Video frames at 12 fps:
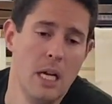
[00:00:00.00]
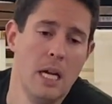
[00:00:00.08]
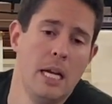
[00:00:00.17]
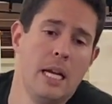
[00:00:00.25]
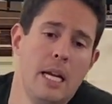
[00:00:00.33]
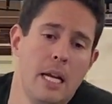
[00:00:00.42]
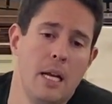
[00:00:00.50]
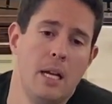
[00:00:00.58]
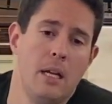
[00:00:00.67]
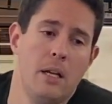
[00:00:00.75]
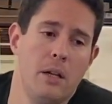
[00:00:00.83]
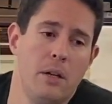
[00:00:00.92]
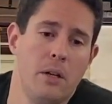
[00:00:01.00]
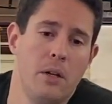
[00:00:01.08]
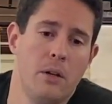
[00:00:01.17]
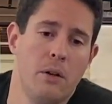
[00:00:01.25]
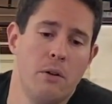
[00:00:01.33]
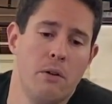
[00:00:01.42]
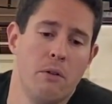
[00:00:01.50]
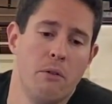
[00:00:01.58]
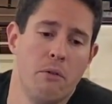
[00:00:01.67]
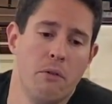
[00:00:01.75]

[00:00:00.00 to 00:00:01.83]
[no speech]